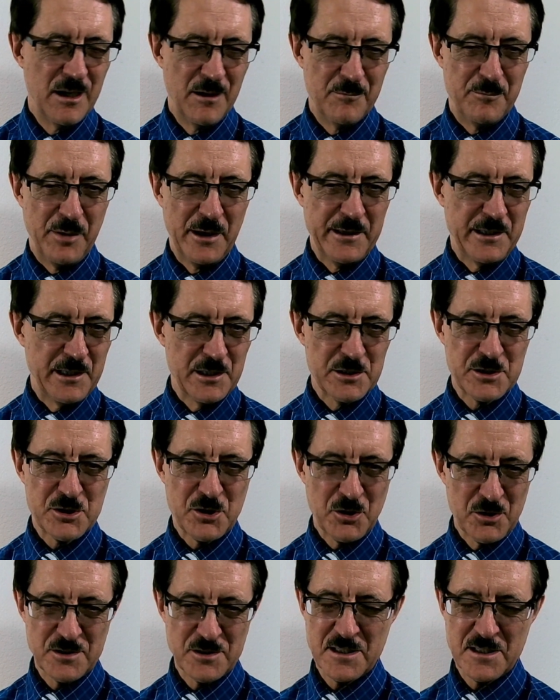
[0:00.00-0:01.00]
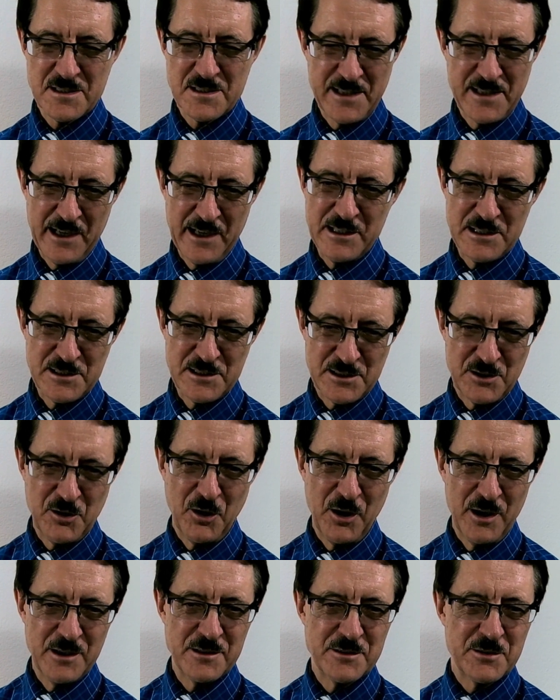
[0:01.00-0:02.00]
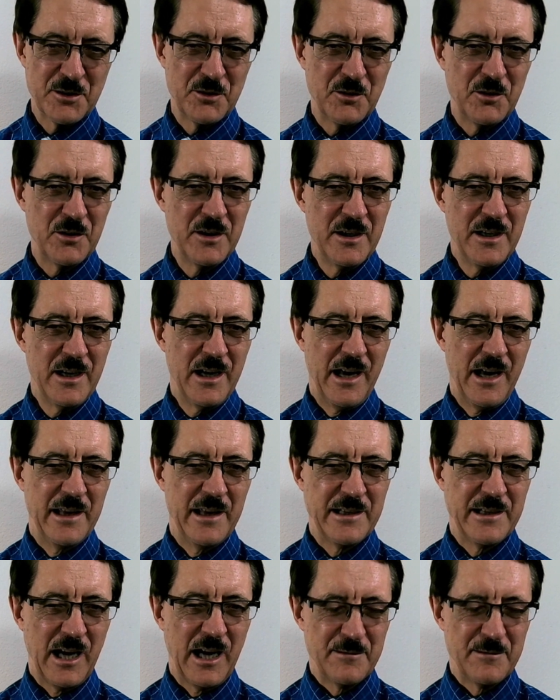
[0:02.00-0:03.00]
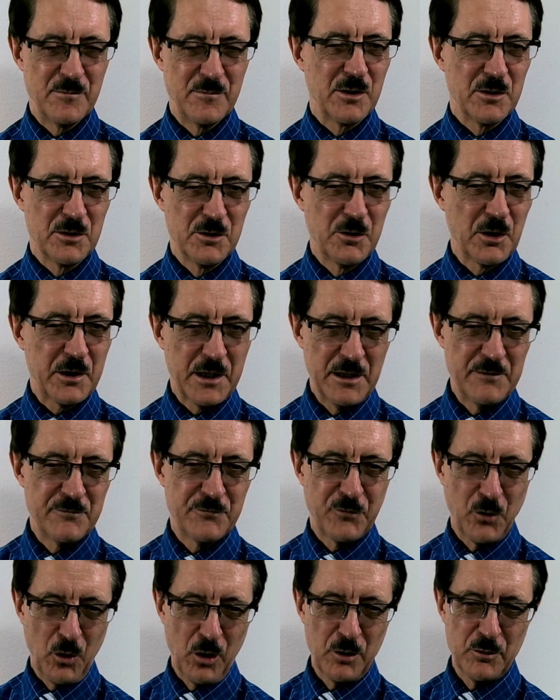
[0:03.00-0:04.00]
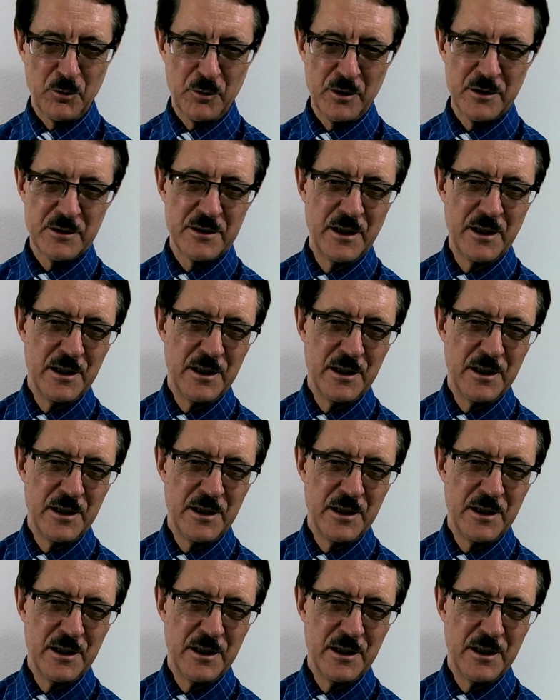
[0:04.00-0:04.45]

but he assures us that he's going to, and I'm looking forward